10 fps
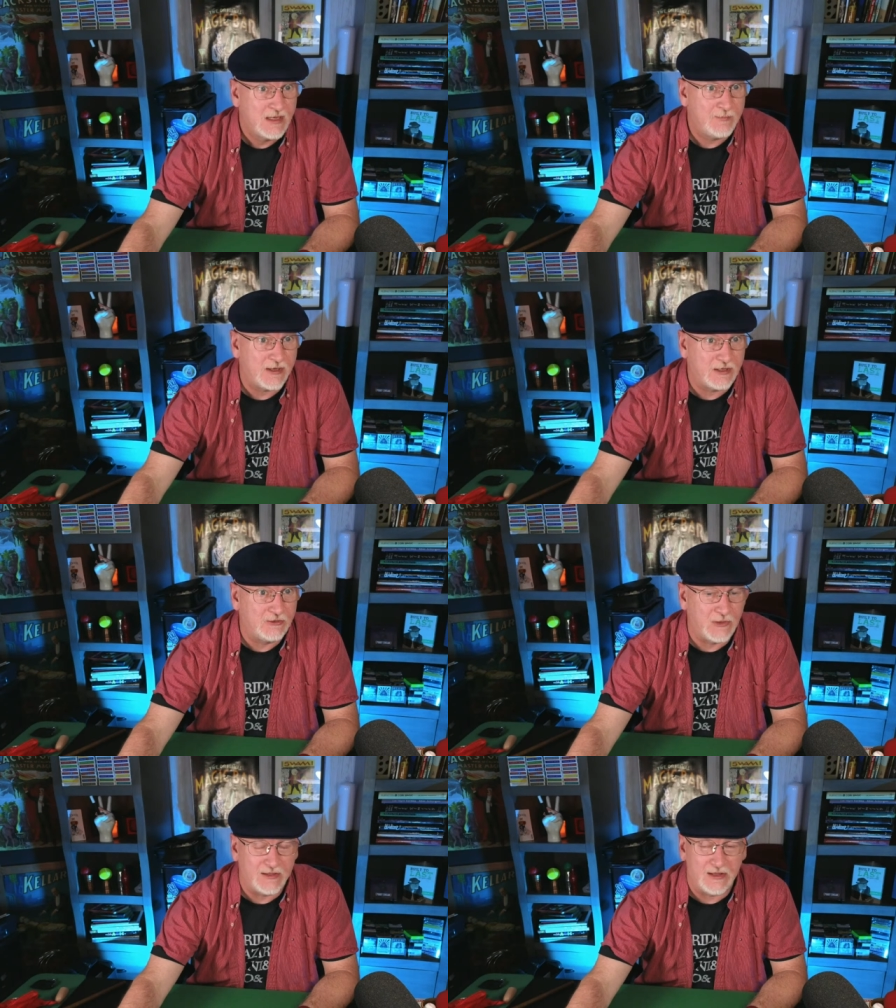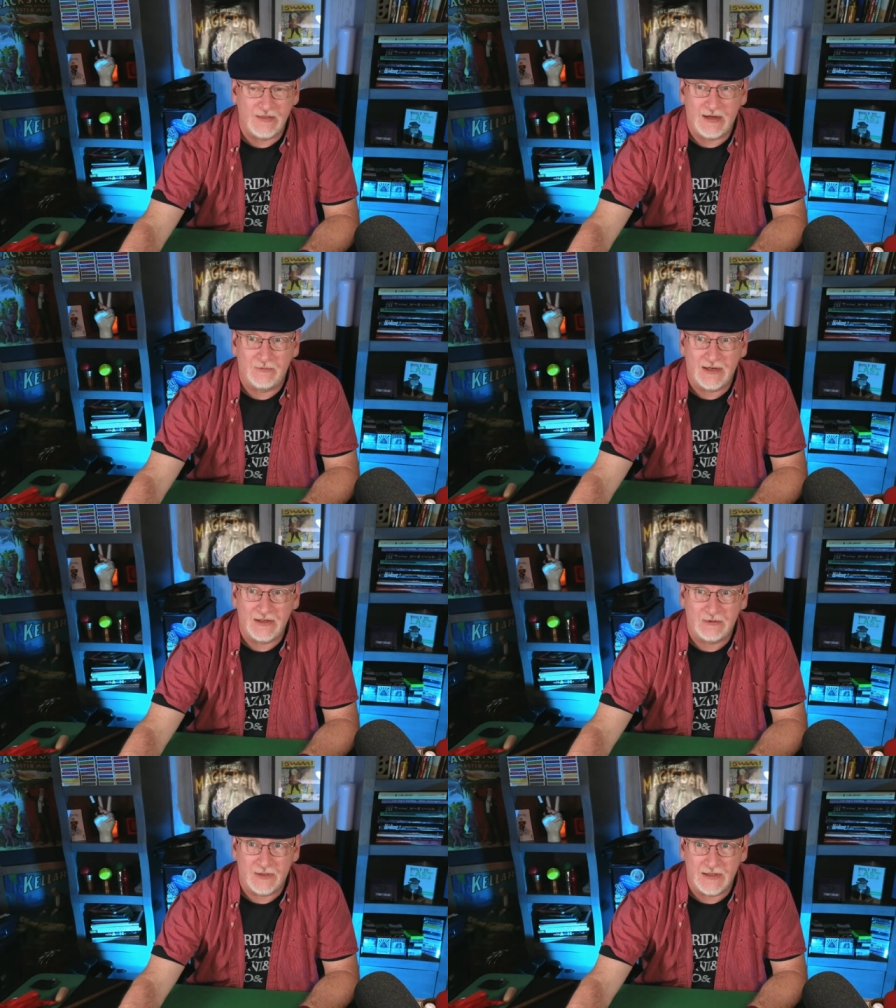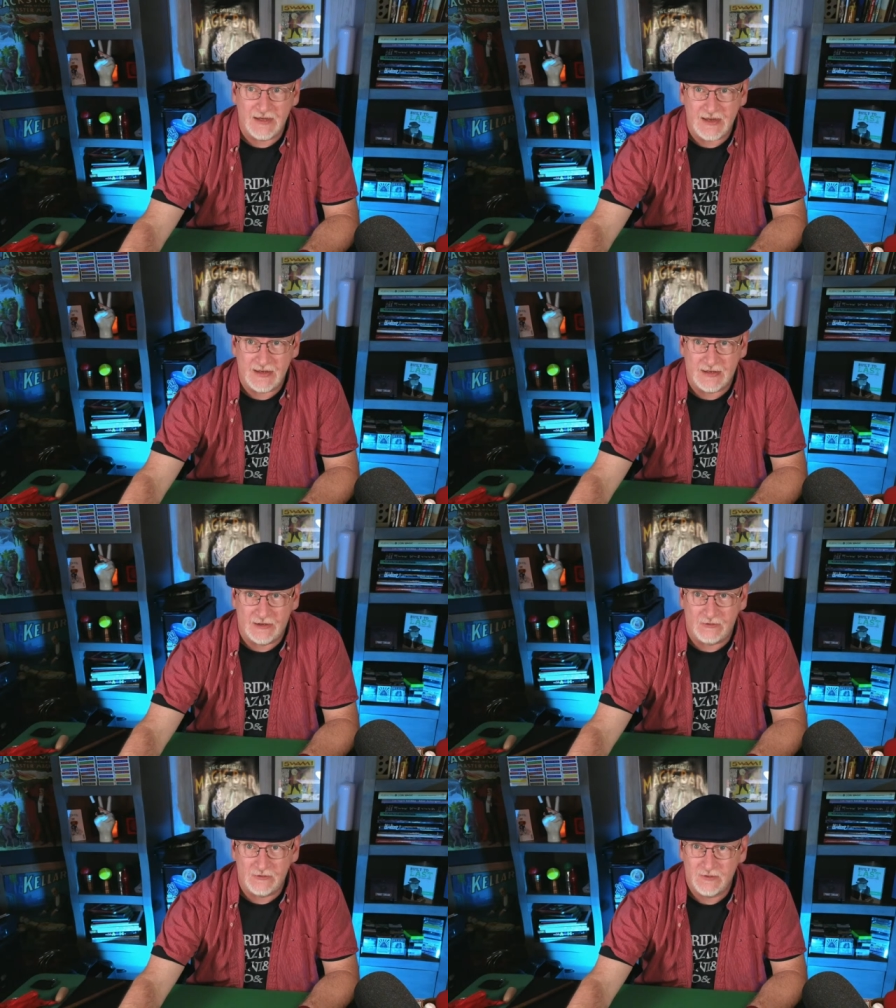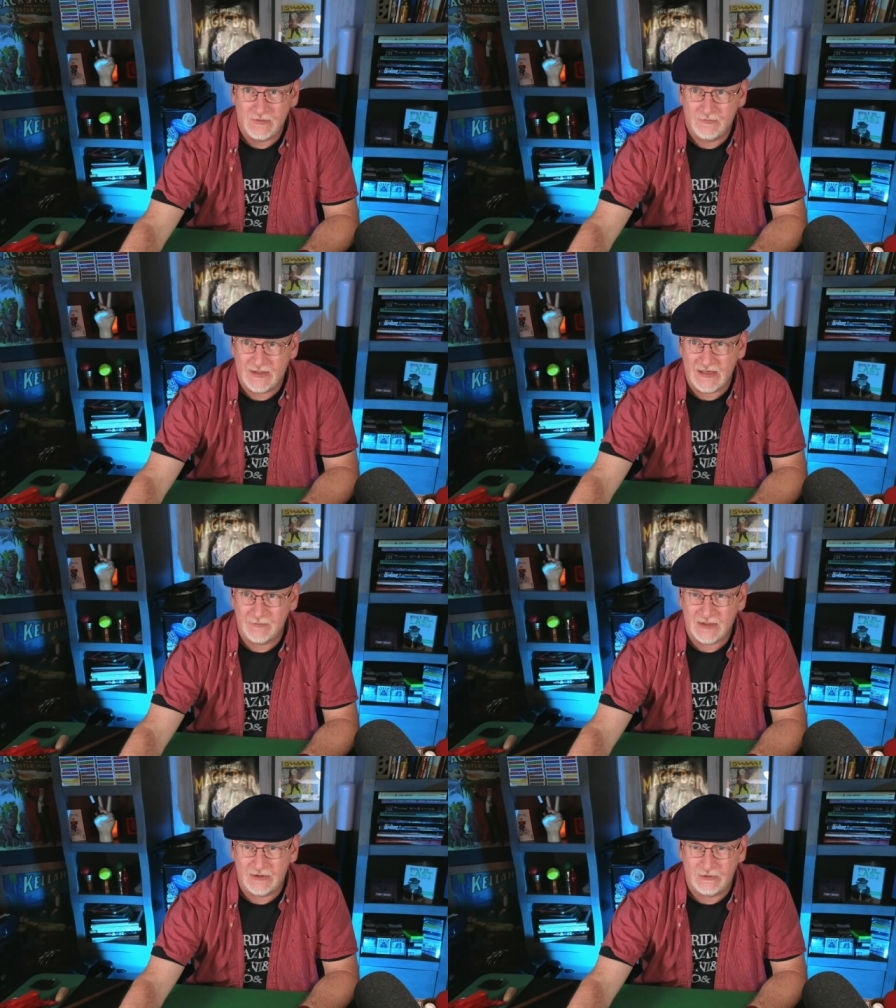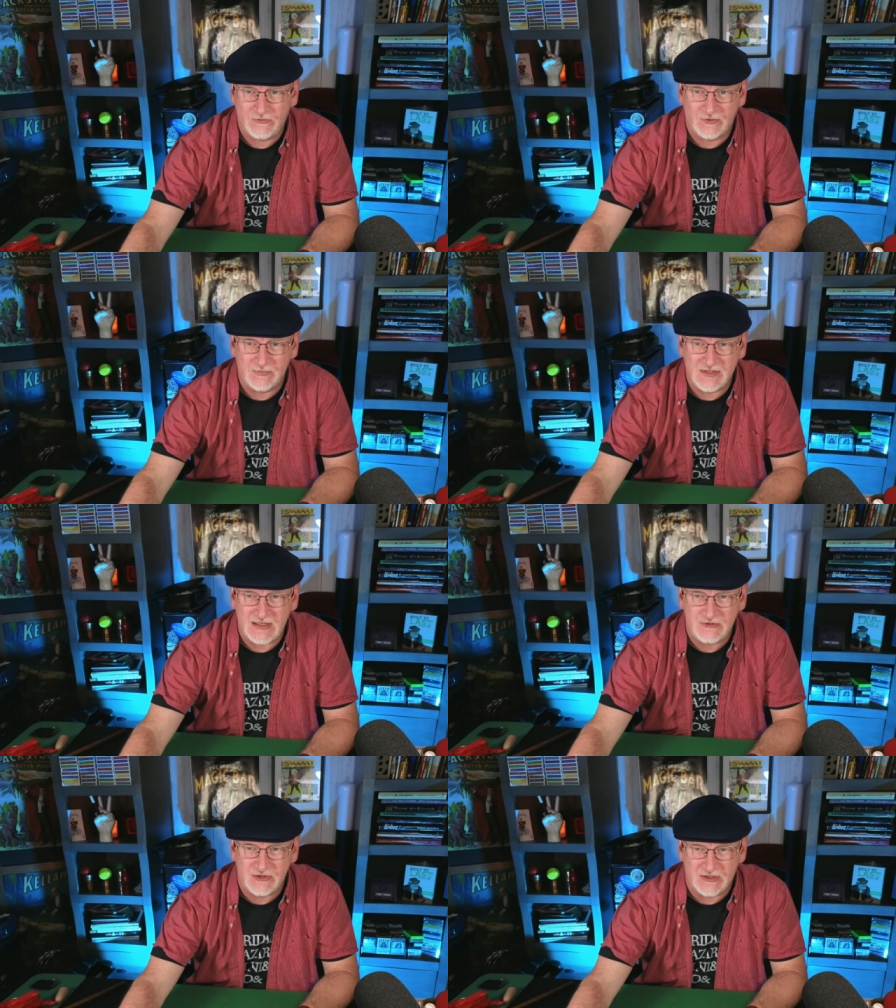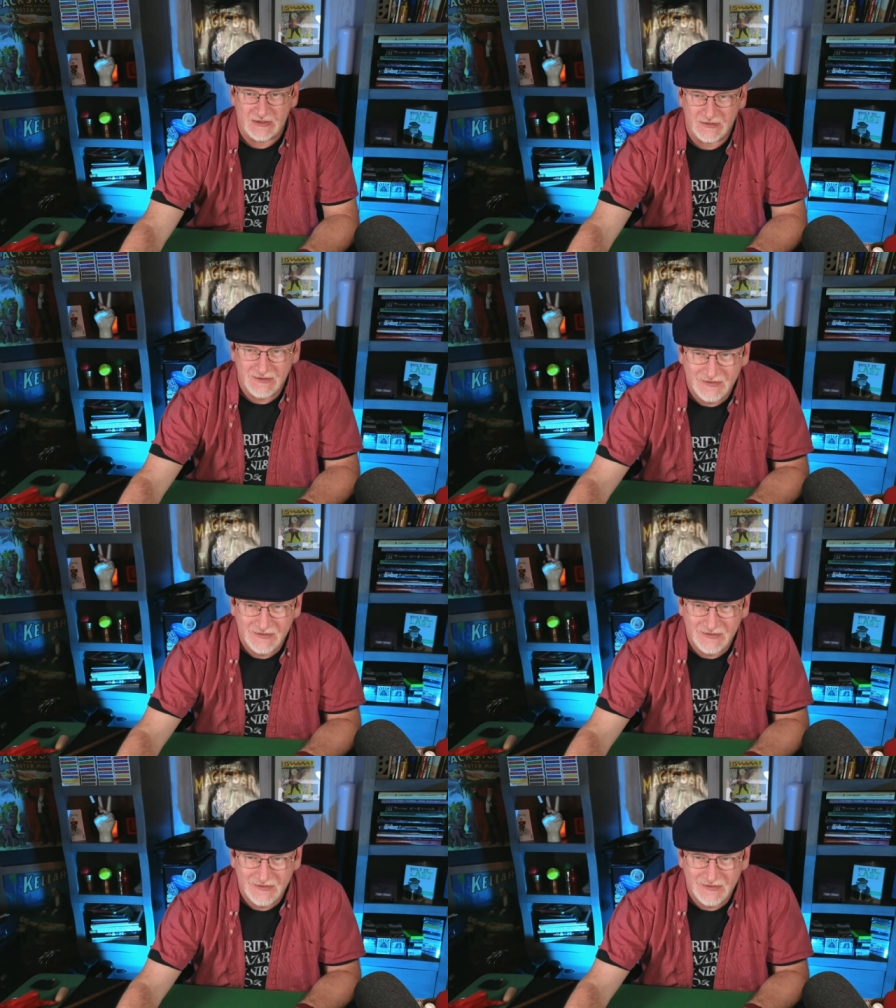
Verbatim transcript: I'm not going to dwell on that right here, right now, but I am going to do some teaching.